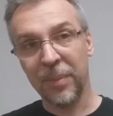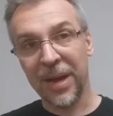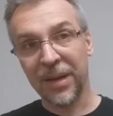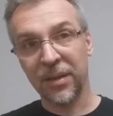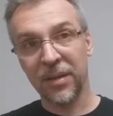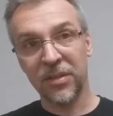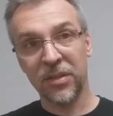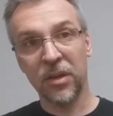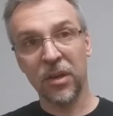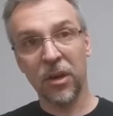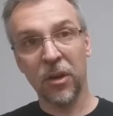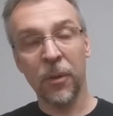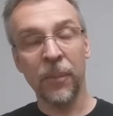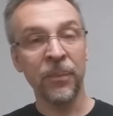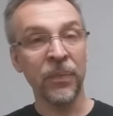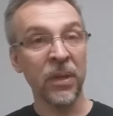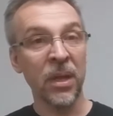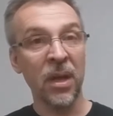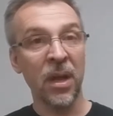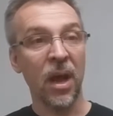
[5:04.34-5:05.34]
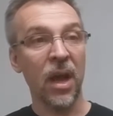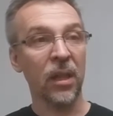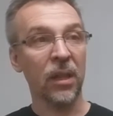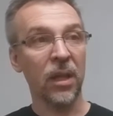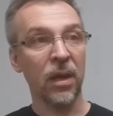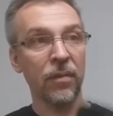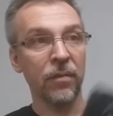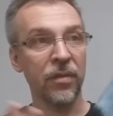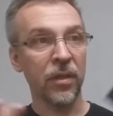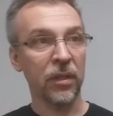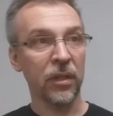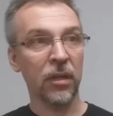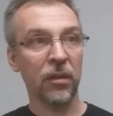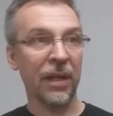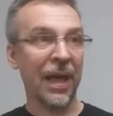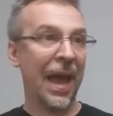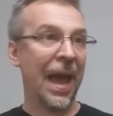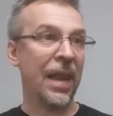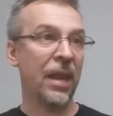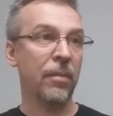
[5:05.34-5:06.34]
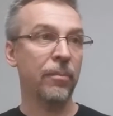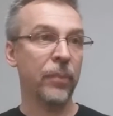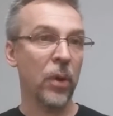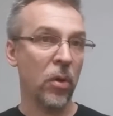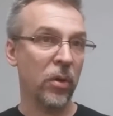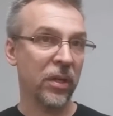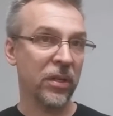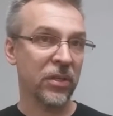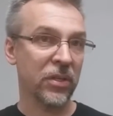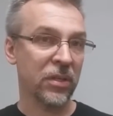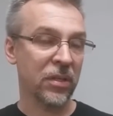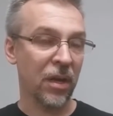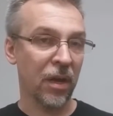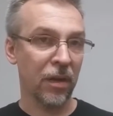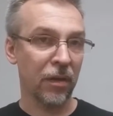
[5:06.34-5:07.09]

it back to 0. I love the little added bonus